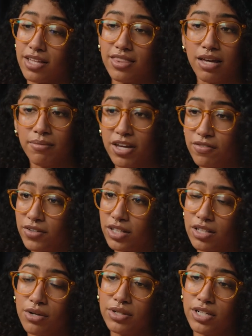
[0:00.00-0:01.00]
They may feel
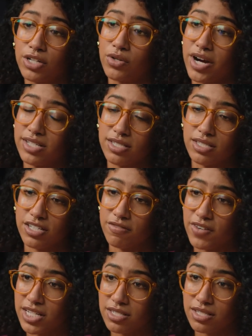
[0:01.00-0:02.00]
alone in a crisis they're
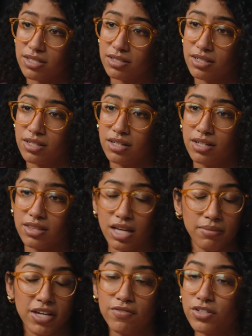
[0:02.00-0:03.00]
facing.
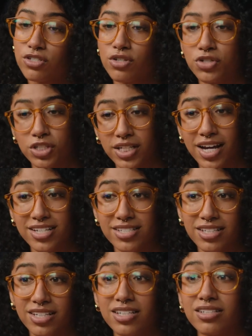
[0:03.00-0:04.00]
They may feel socially
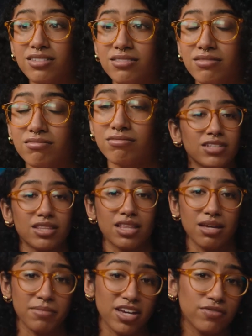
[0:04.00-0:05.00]
isolated.
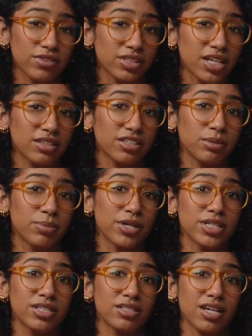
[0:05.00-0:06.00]
They may feel like they're a
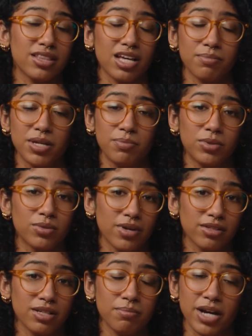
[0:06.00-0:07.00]
burden and that people
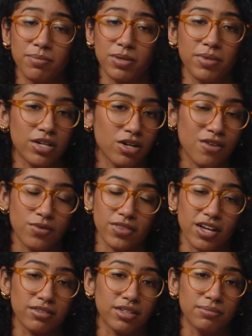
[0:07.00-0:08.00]
around them might be better off
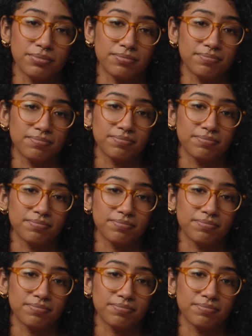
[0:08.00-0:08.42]
without them.